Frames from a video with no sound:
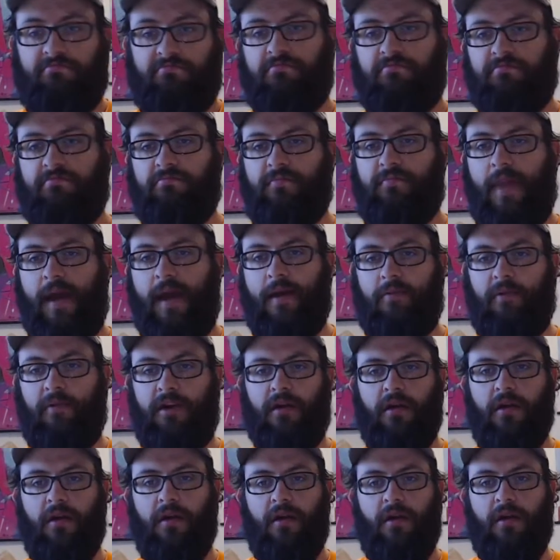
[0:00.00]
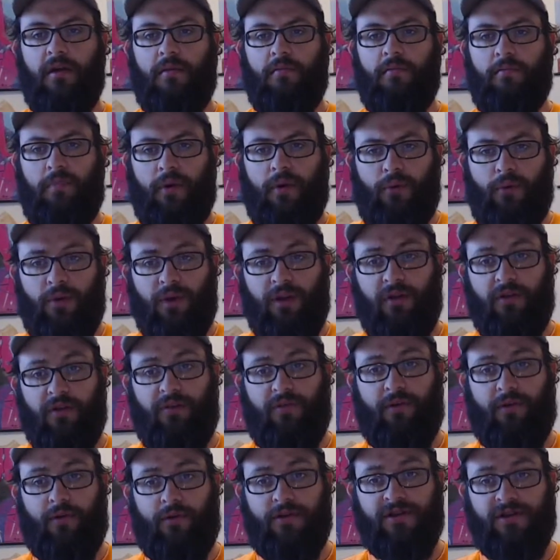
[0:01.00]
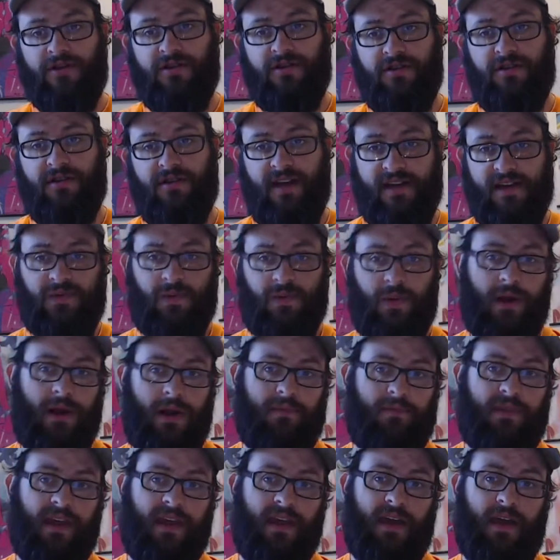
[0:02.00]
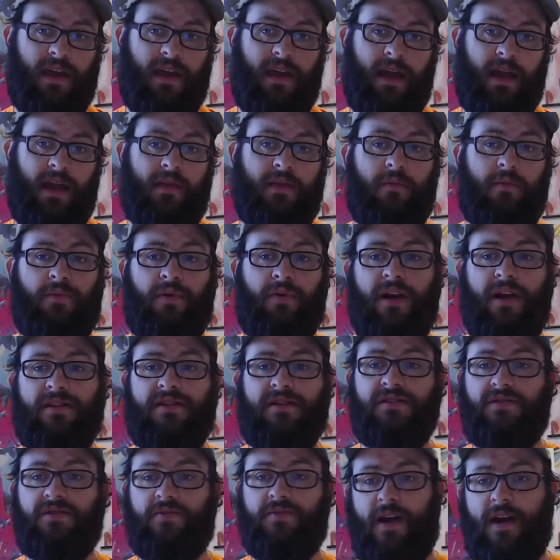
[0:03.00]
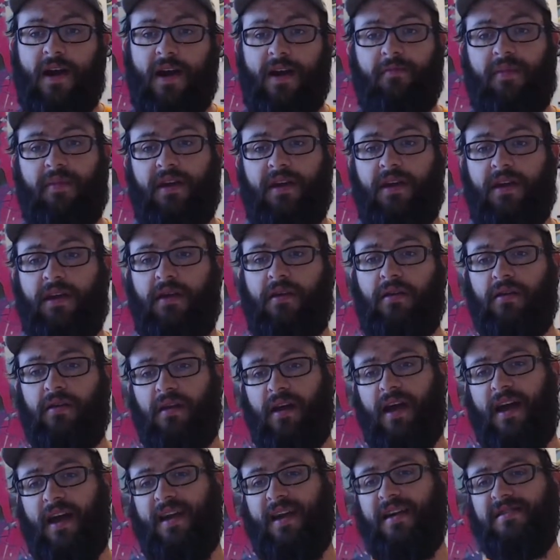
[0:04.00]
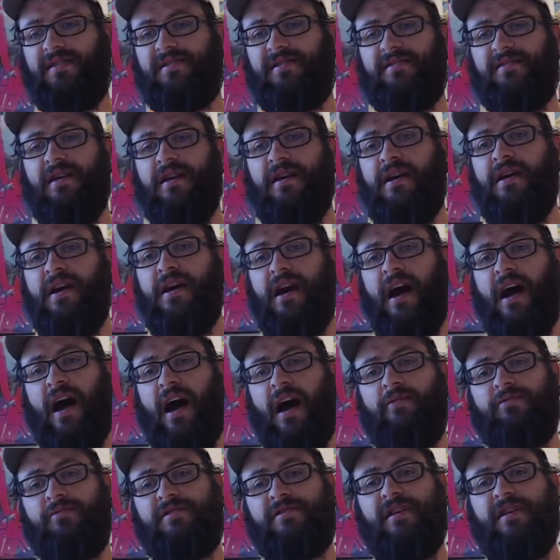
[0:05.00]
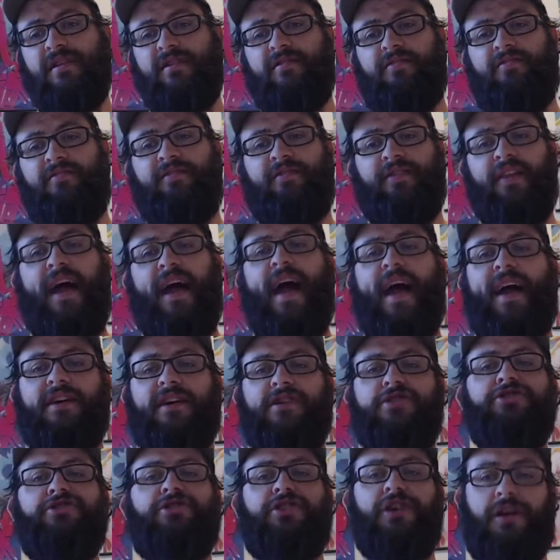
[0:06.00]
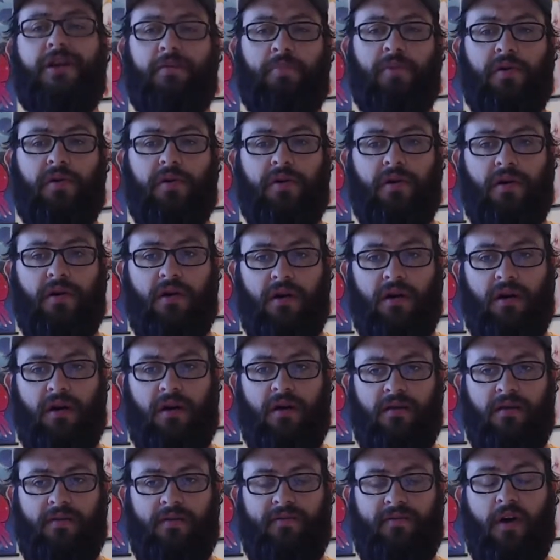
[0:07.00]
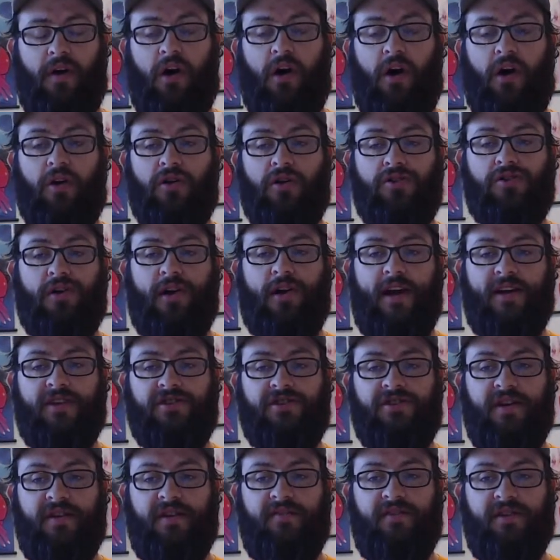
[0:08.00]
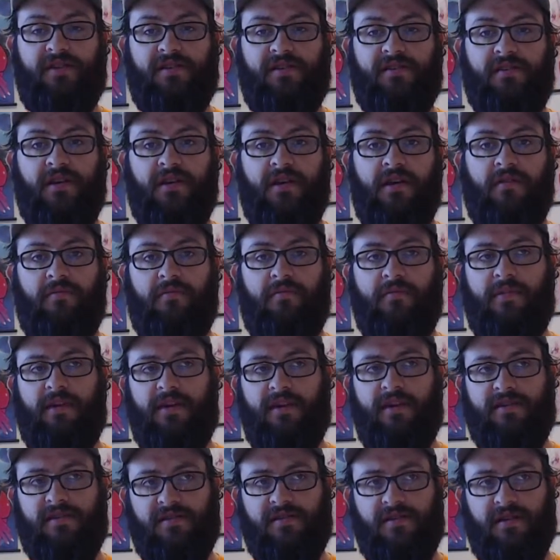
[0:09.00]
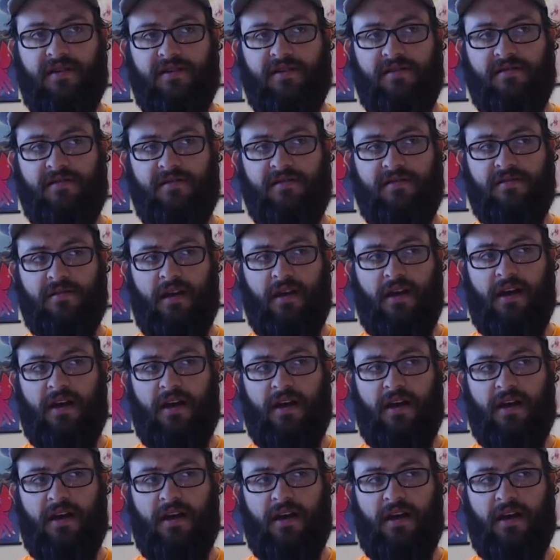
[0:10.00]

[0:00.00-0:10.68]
maybe but Wheel of Fortune, Guess What I'm Thinking, and The Price is Right being, I guess, I would say the flagship of all trash TVs is is uh,